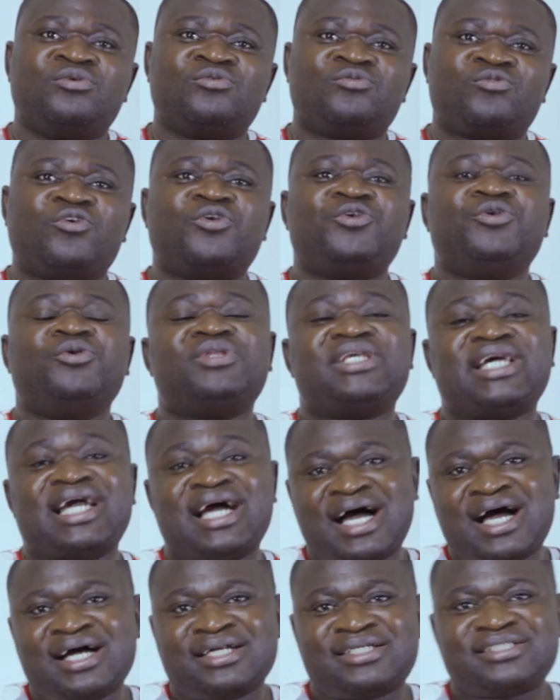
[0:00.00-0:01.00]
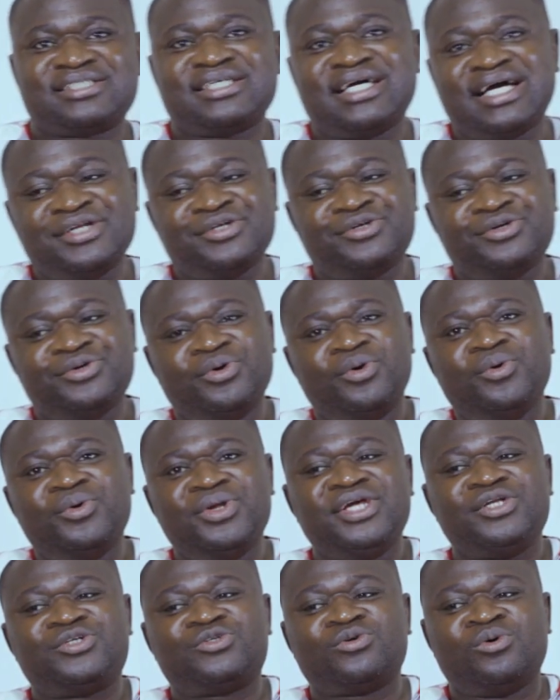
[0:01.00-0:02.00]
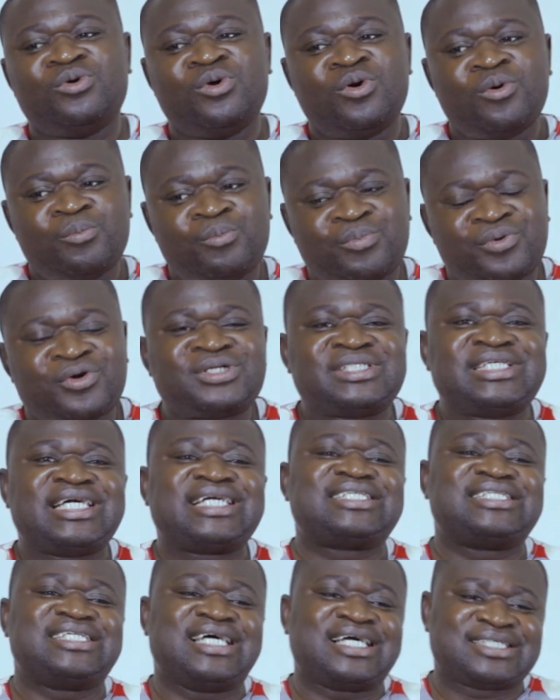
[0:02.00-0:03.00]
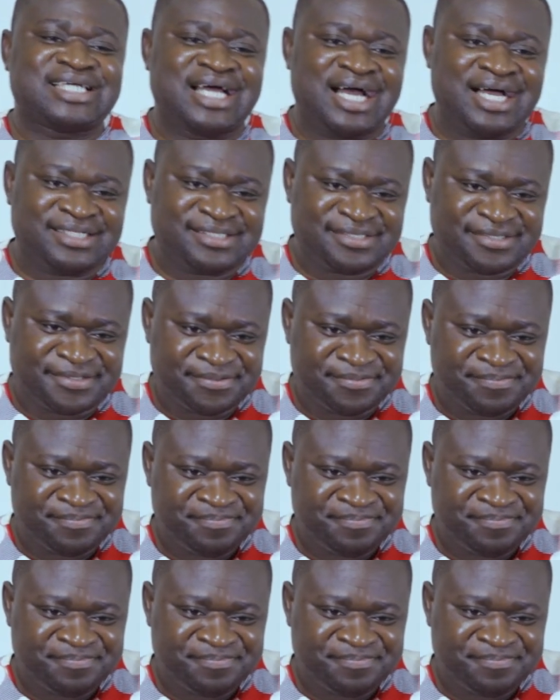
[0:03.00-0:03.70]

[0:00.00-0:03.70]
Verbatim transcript: for you the heart, and you need to protect that heart.